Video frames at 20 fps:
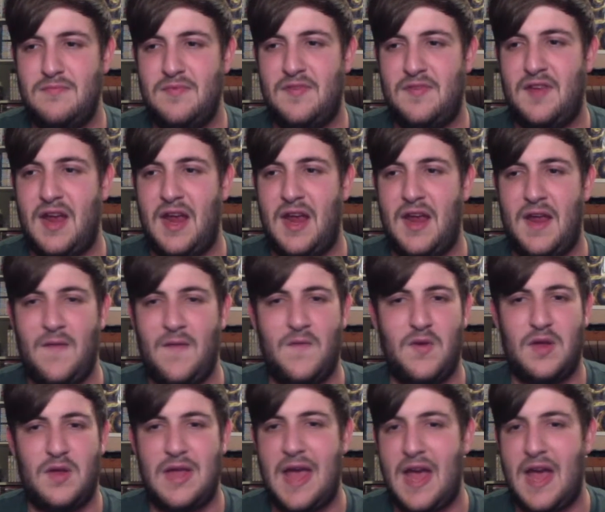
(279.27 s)
say if
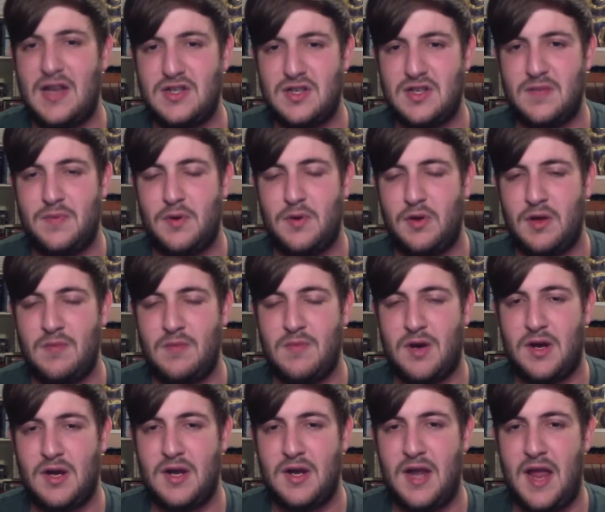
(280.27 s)
you catch the
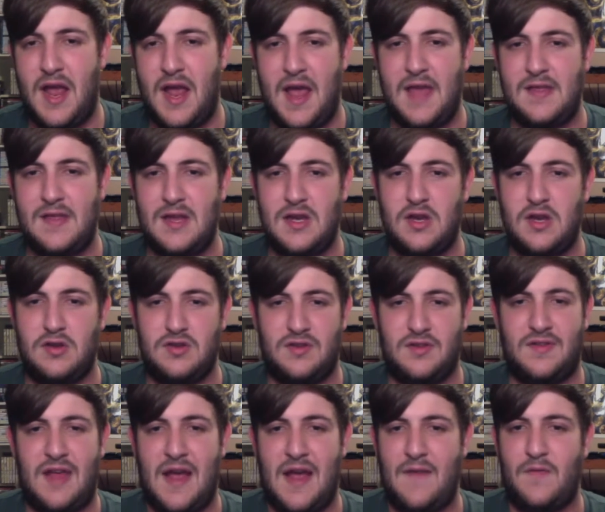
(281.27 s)
Pokemon and then you
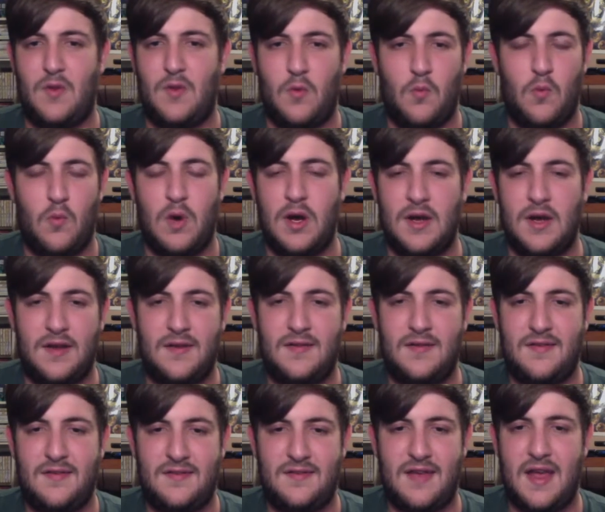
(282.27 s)
just have the
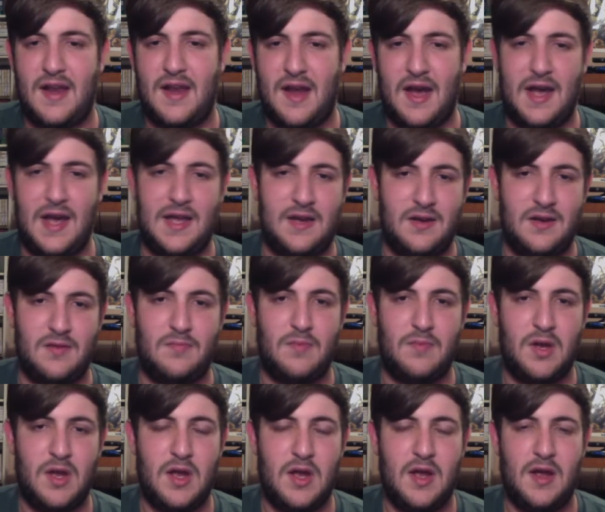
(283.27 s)
one set item,